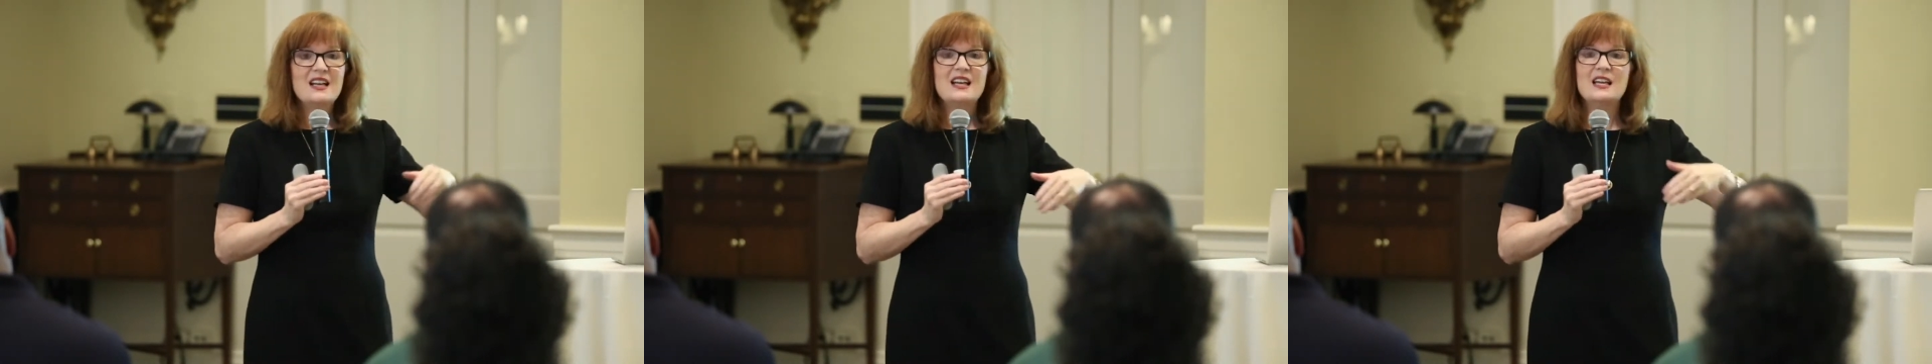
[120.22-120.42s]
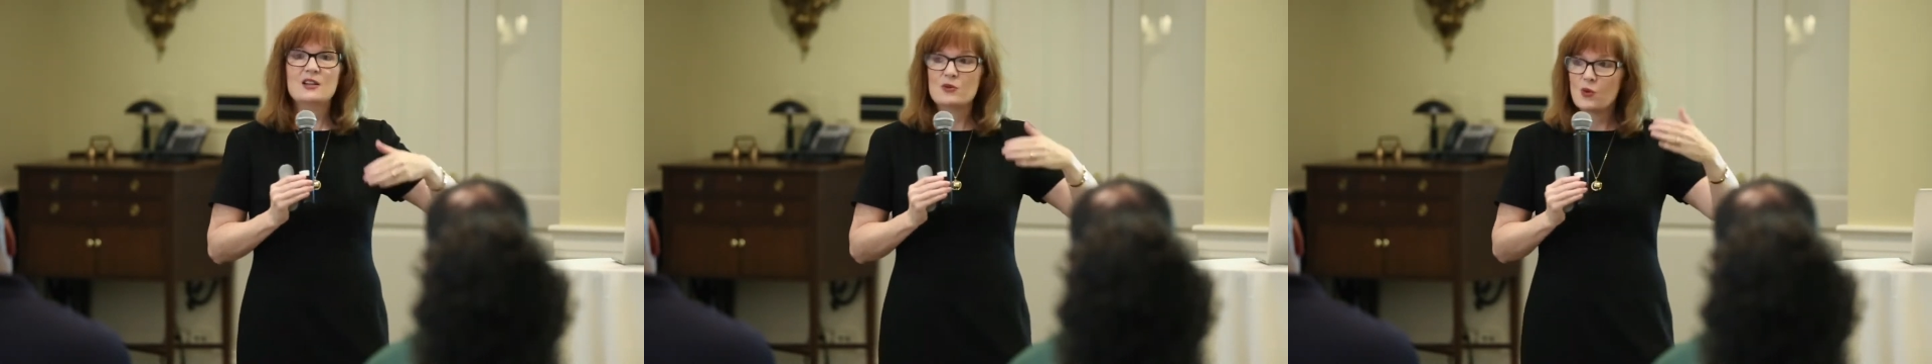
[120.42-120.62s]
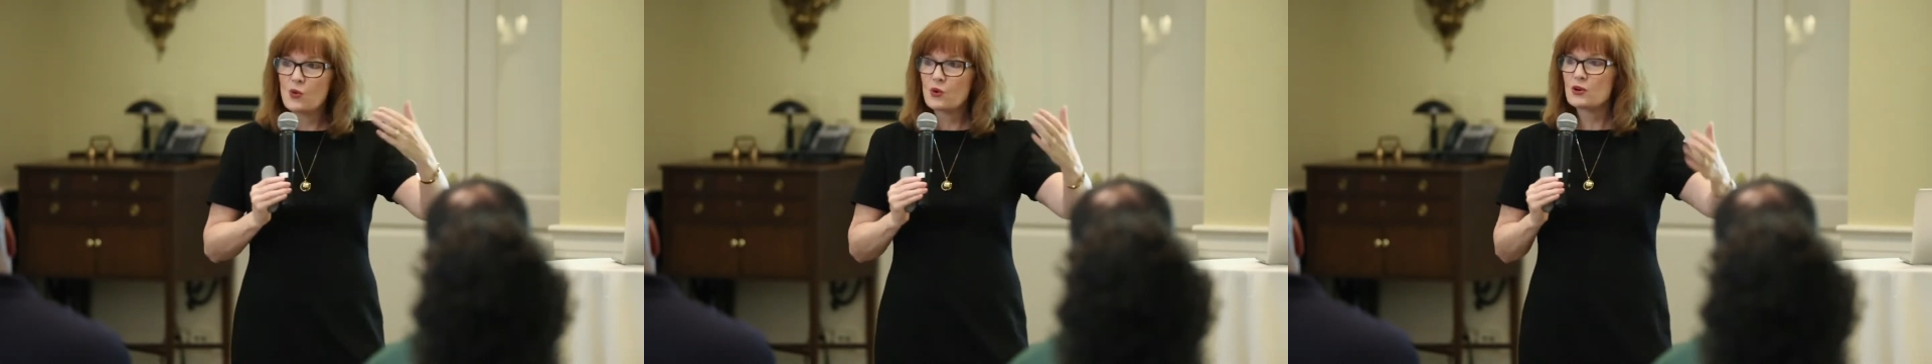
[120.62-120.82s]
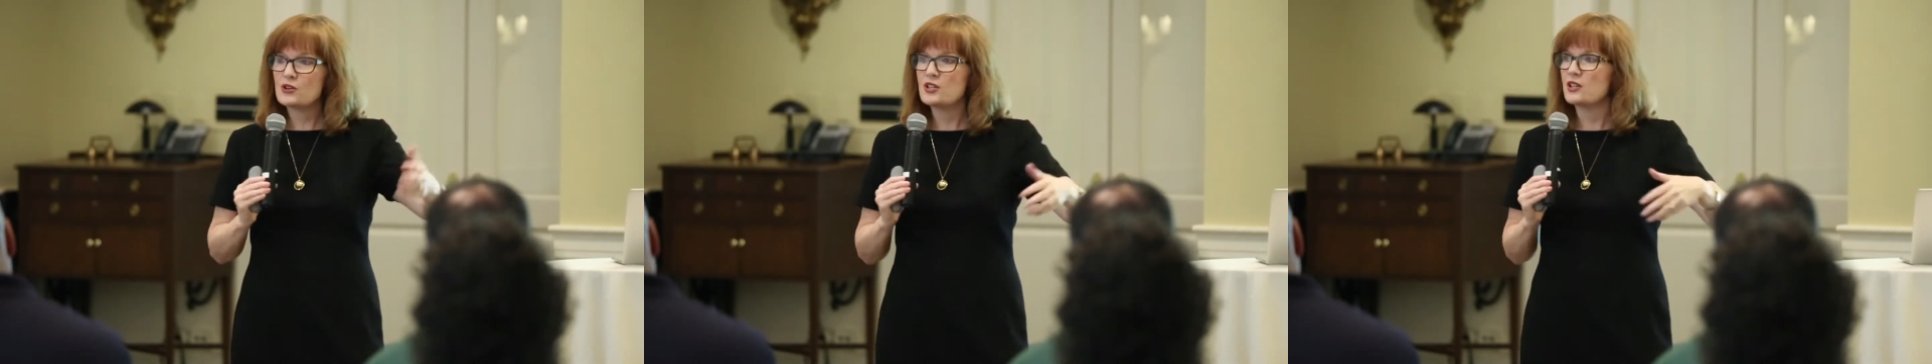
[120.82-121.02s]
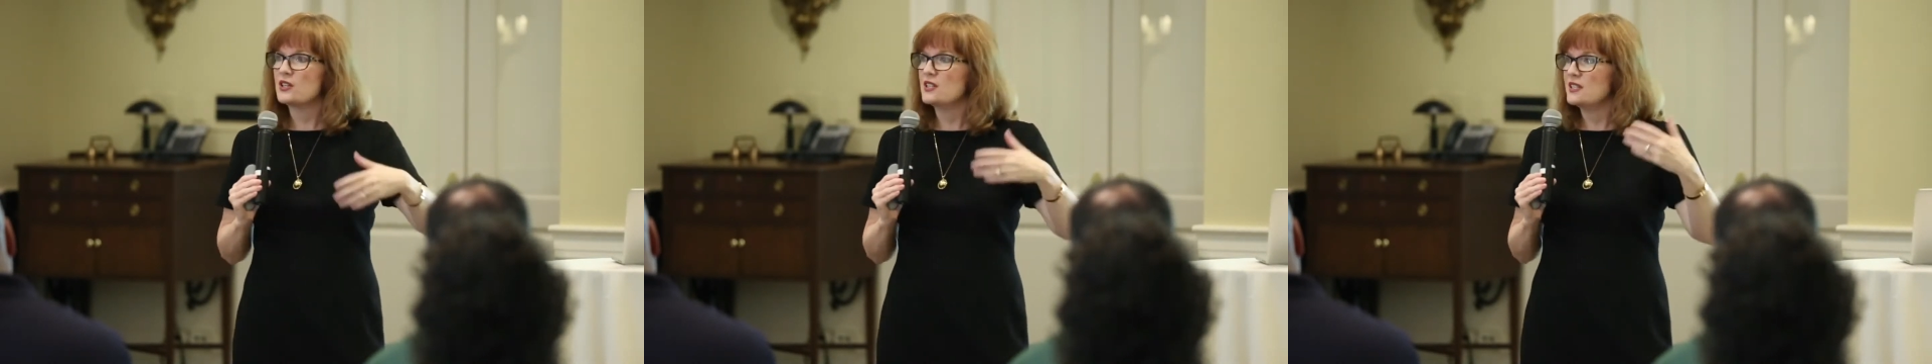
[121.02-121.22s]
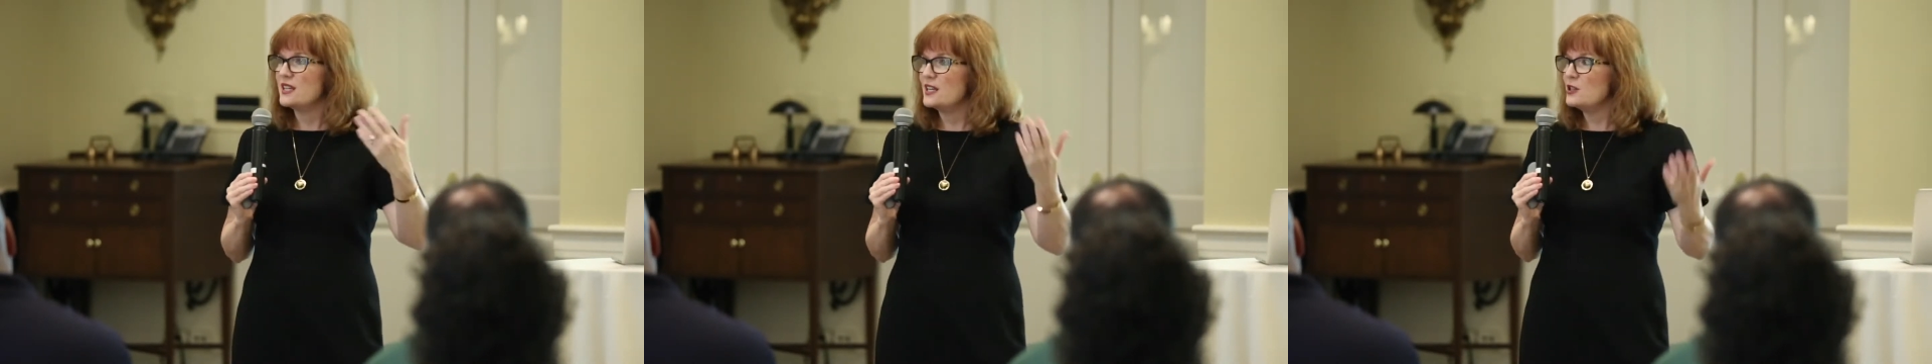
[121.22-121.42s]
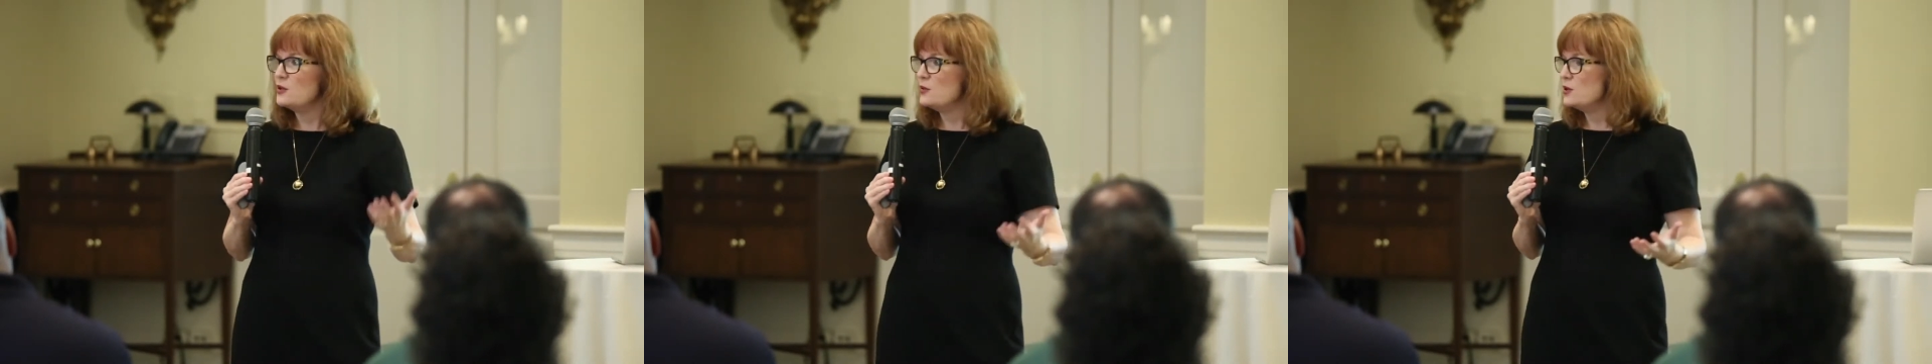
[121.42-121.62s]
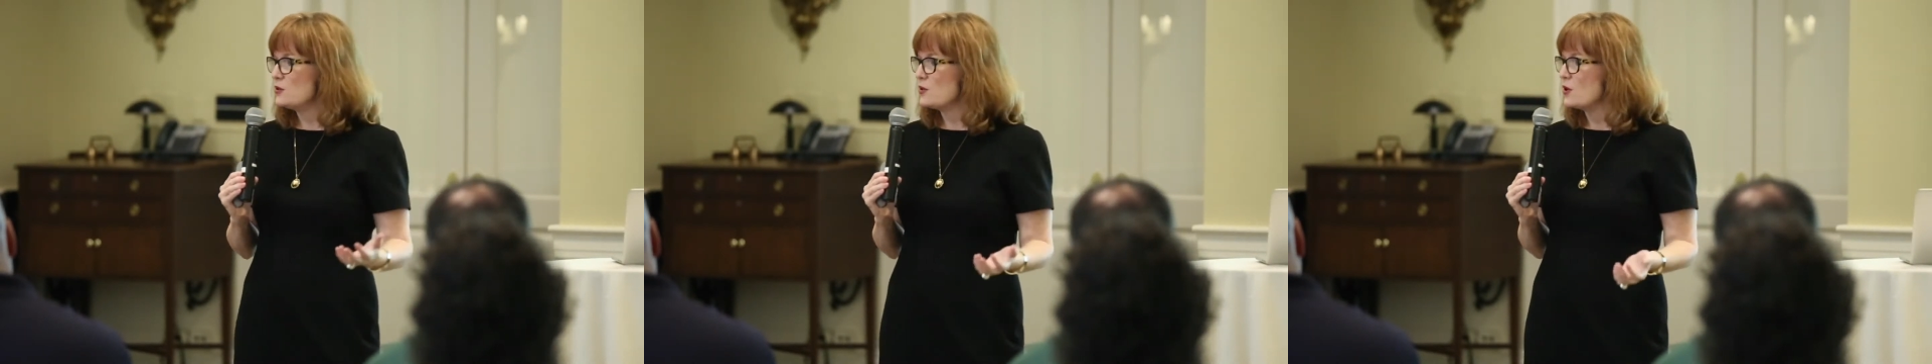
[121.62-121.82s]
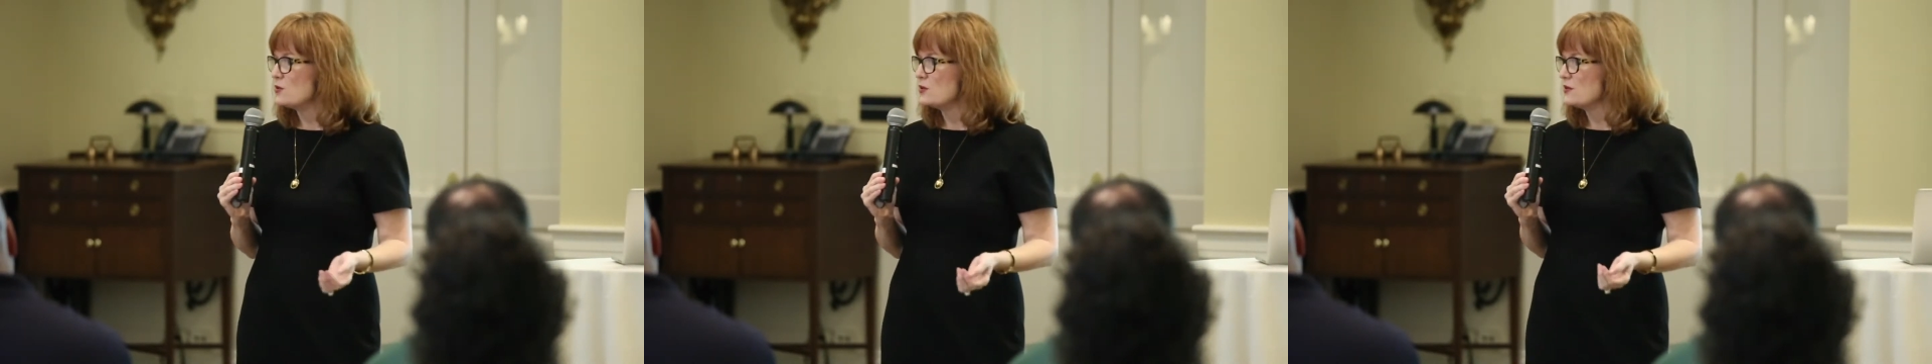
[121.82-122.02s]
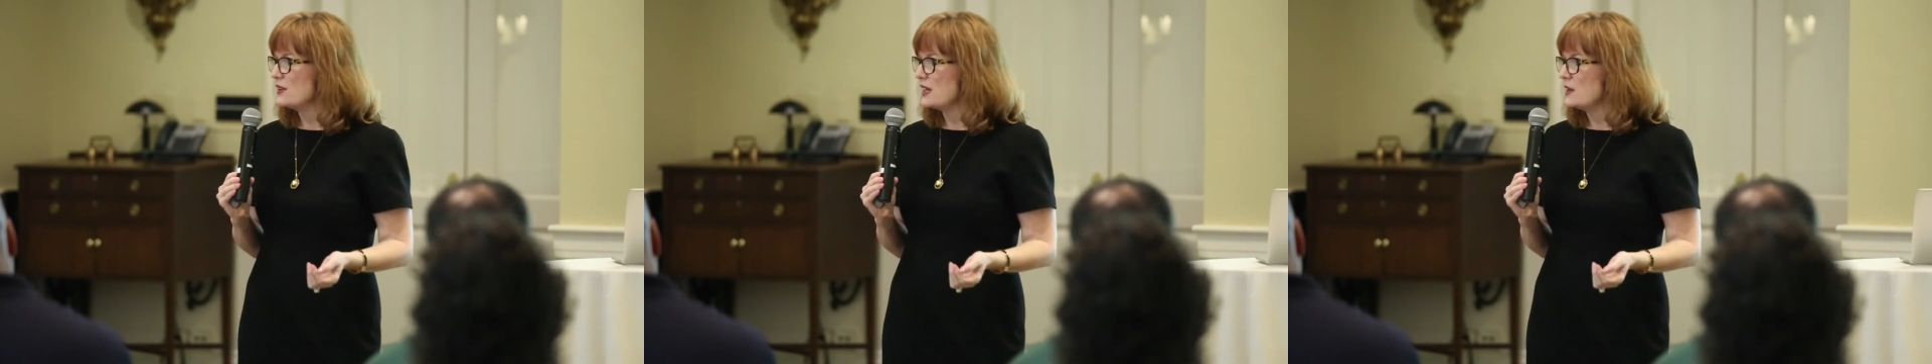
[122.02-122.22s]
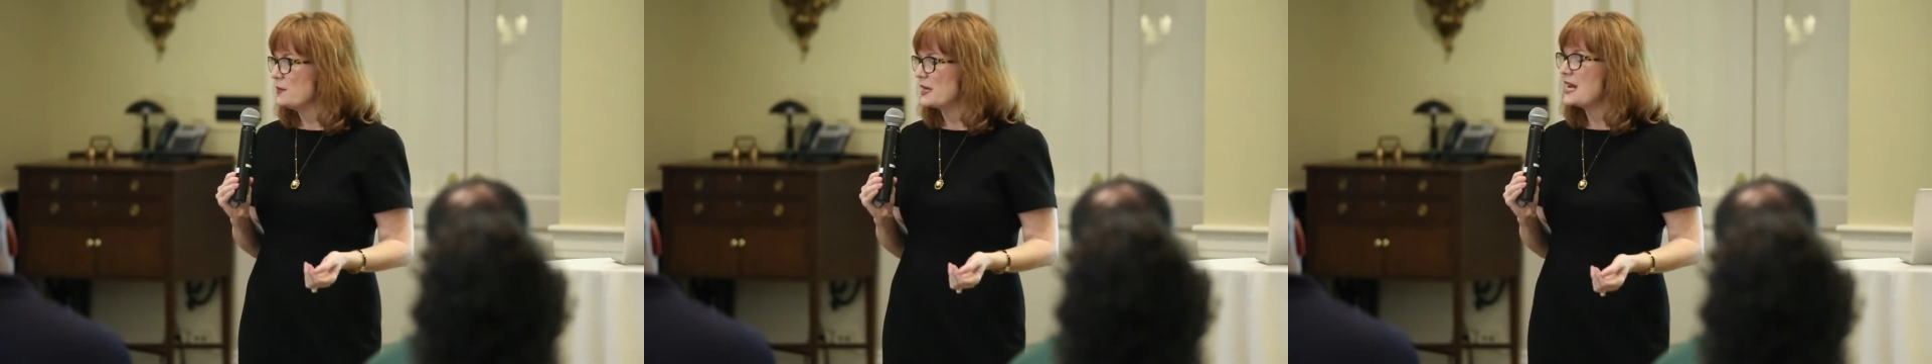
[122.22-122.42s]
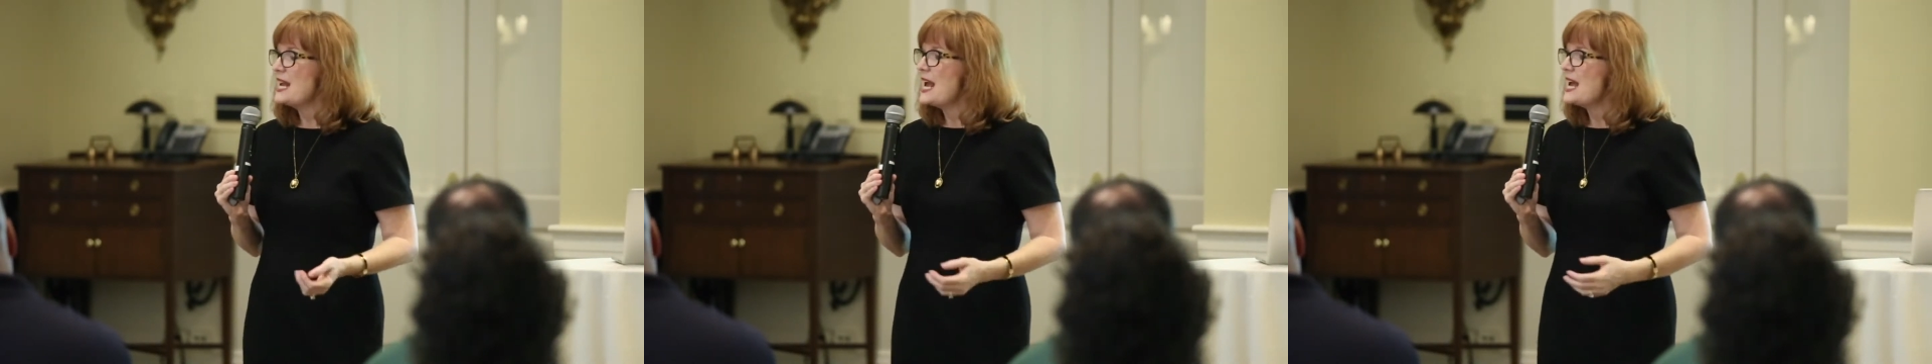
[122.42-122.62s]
in order to continue your own development.